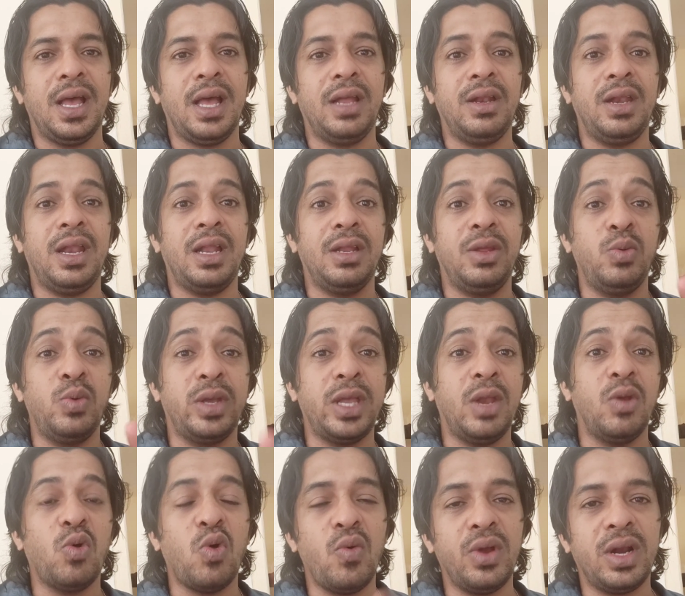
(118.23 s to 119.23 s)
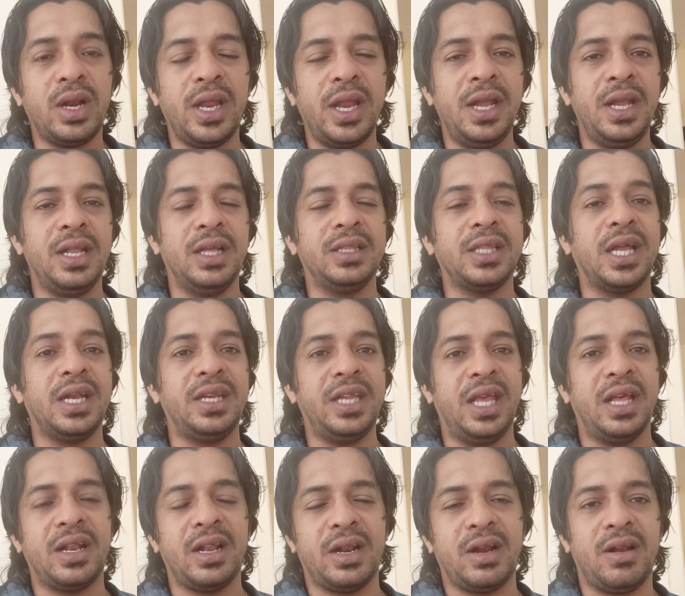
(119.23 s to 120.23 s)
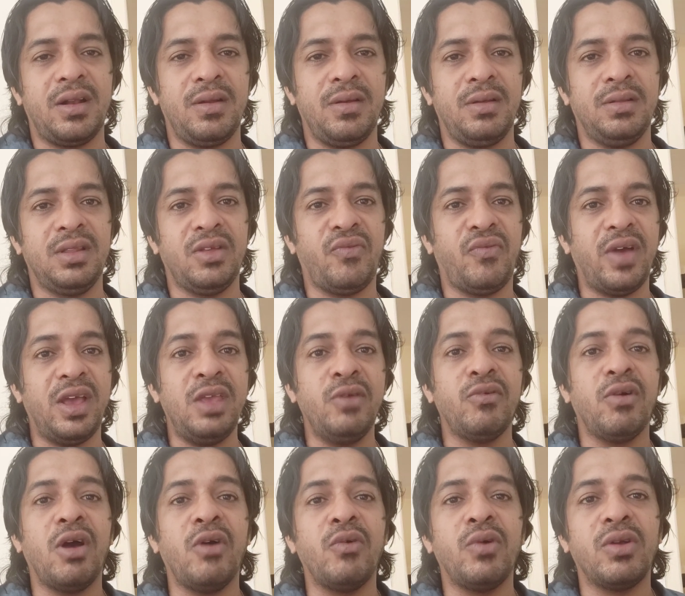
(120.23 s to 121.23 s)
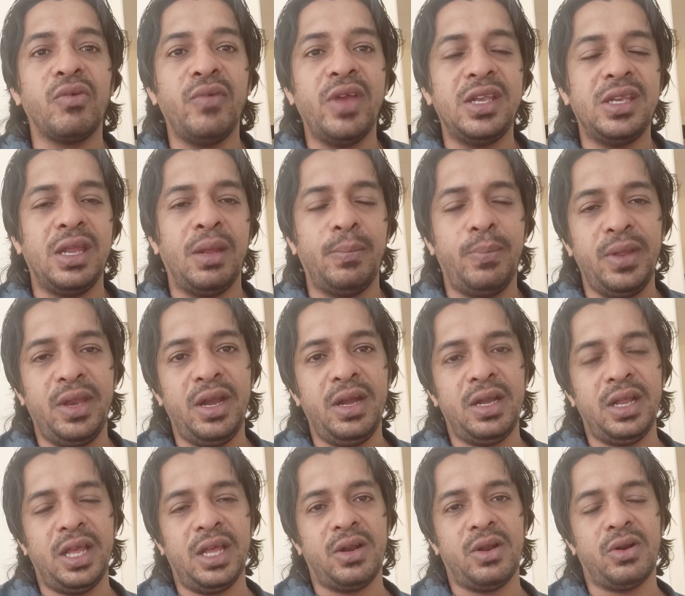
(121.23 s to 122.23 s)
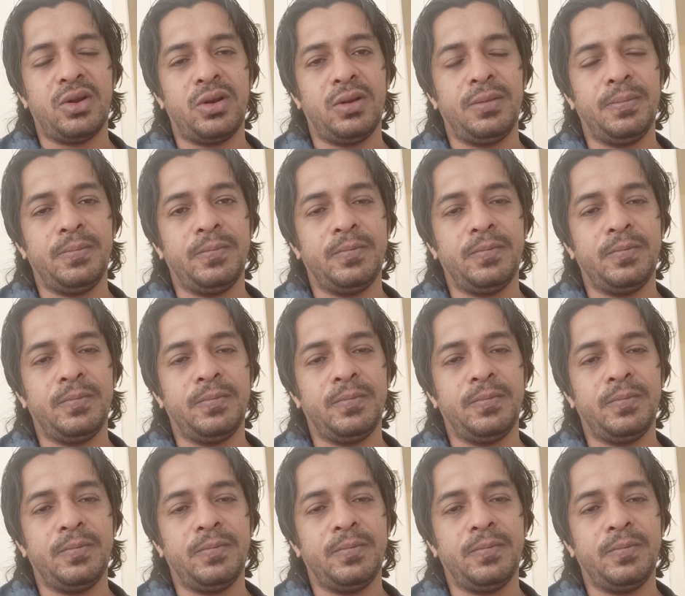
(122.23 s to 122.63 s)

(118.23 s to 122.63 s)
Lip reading: and you can override that error, the 5 hour waiting period error.